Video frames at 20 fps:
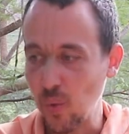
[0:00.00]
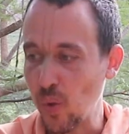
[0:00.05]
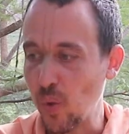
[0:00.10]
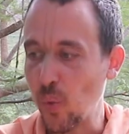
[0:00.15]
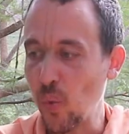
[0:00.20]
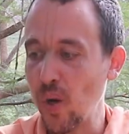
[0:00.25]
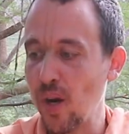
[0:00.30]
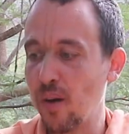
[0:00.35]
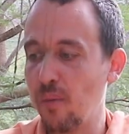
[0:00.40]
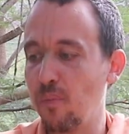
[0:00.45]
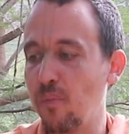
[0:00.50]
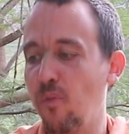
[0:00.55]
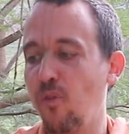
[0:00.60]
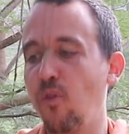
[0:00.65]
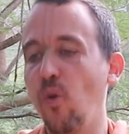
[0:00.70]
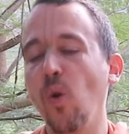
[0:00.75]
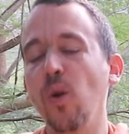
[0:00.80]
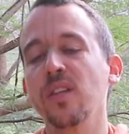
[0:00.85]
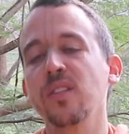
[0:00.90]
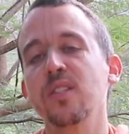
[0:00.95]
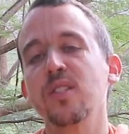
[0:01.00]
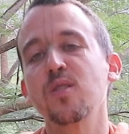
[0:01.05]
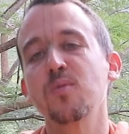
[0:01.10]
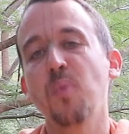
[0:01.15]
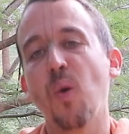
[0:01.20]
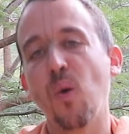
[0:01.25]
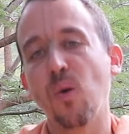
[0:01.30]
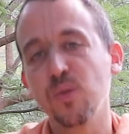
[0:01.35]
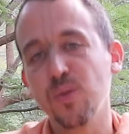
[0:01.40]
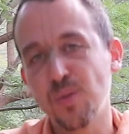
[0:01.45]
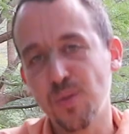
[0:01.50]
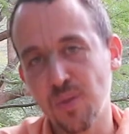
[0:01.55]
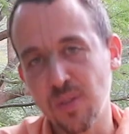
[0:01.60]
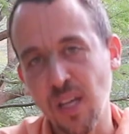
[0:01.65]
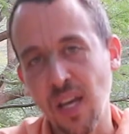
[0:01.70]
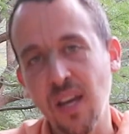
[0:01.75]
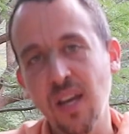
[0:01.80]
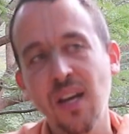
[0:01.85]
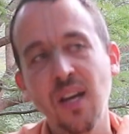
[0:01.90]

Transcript: where we are fully disposed